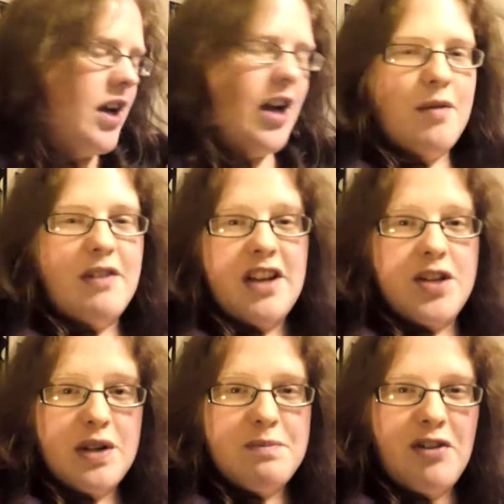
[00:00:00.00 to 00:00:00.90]
I've had
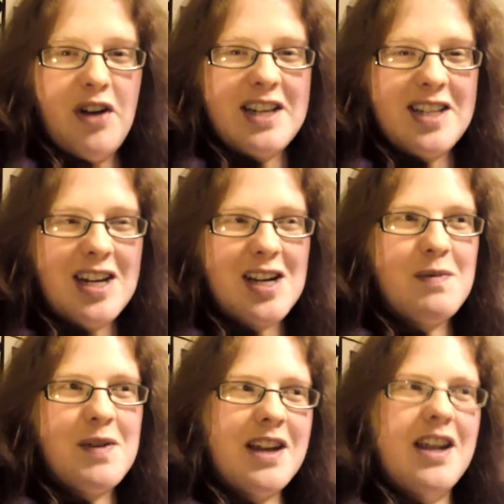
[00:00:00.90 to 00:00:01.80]
to improvise a little
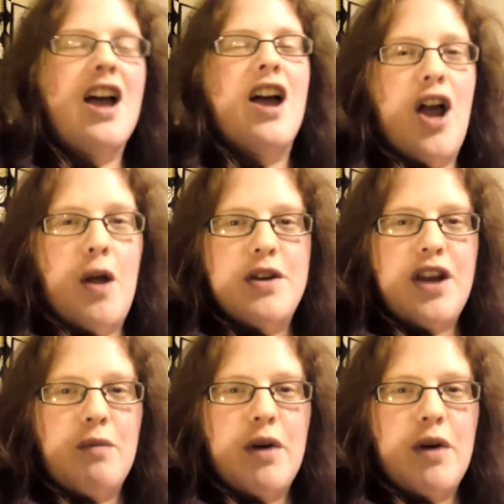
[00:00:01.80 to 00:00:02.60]
bit. Hope you don't